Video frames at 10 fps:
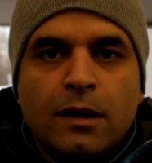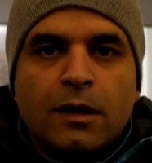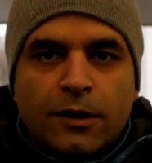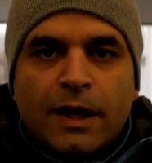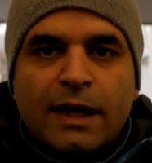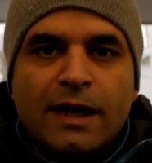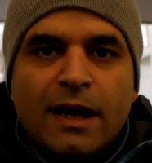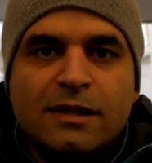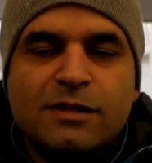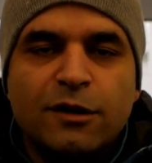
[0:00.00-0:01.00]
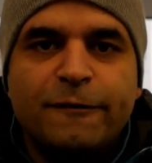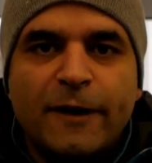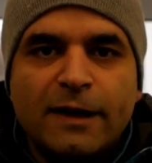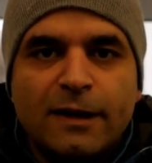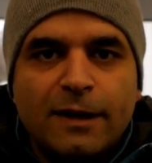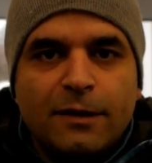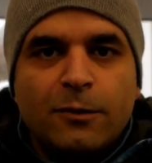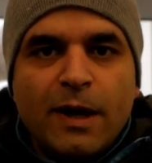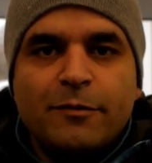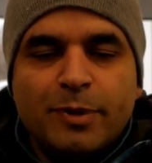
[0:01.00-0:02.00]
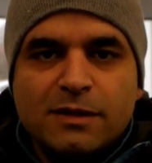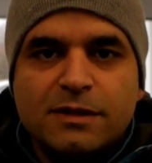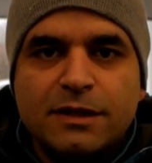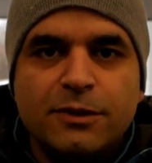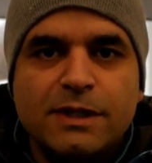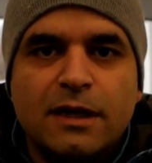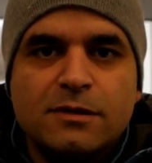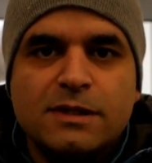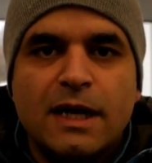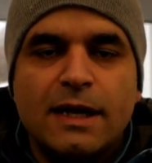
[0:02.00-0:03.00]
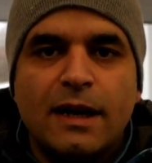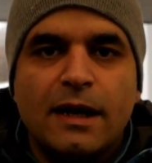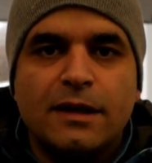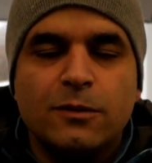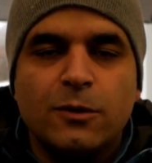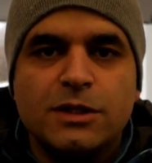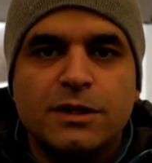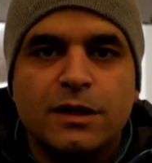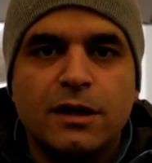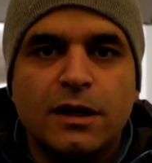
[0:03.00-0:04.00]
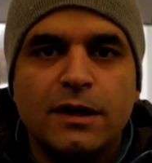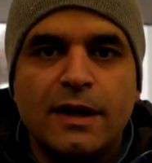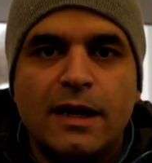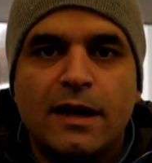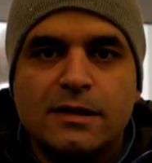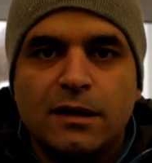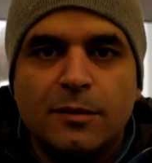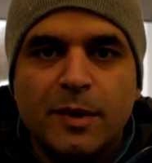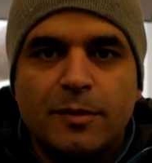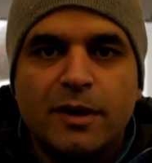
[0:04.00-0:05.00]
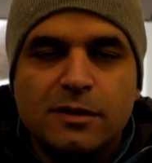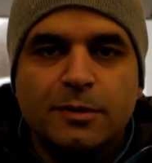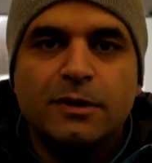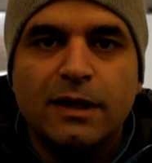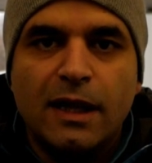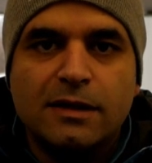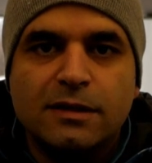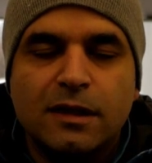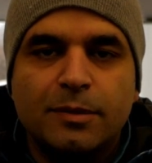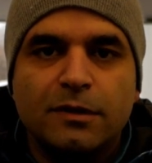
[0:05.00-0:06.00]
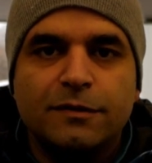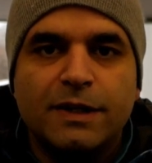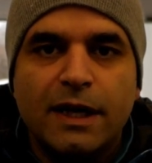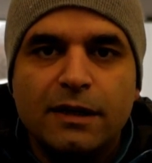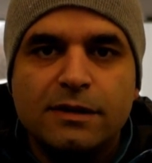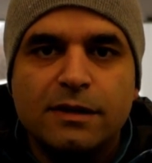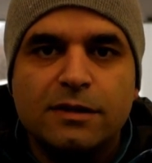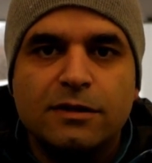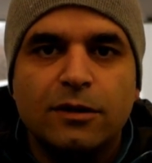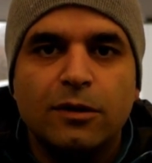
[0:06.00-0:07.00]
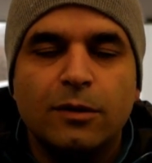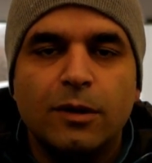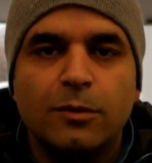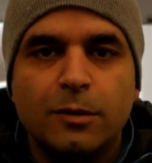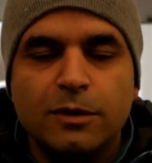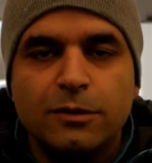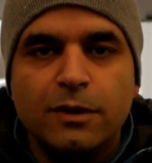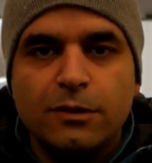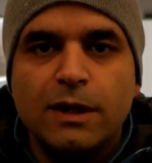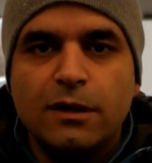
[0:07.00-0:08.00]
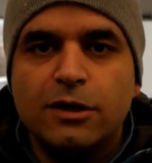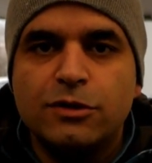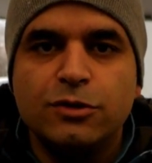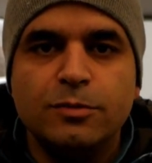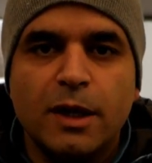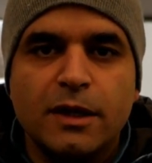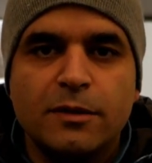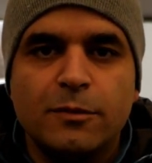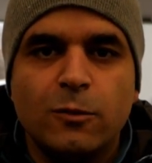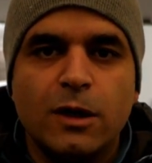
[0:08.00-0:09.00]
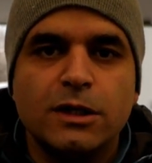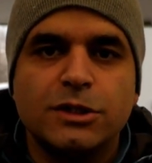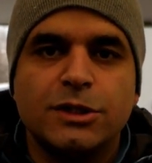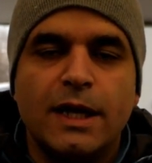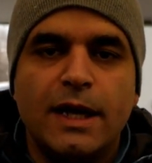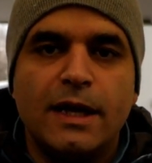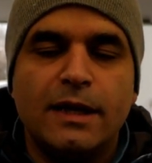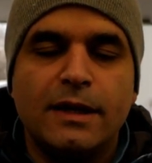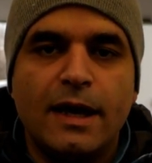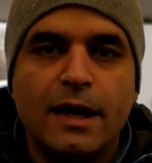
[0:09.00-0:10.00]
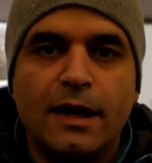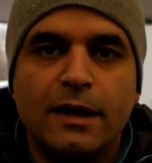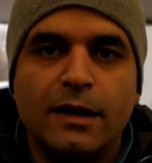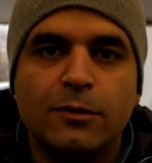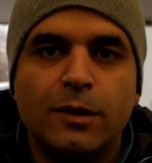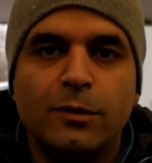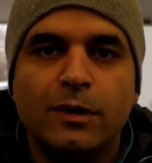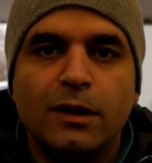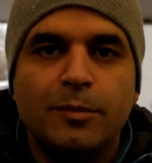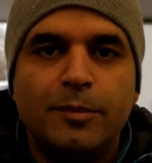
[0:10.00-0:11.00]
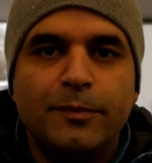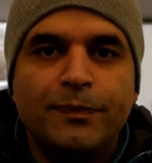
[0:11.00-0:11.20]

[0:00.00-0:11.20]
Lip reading: Alright guys, so finally we have plus degrees outside and I can wash the car. That has not been possible the last couple of days, so we will do the regular 2-bucket wash, and then we will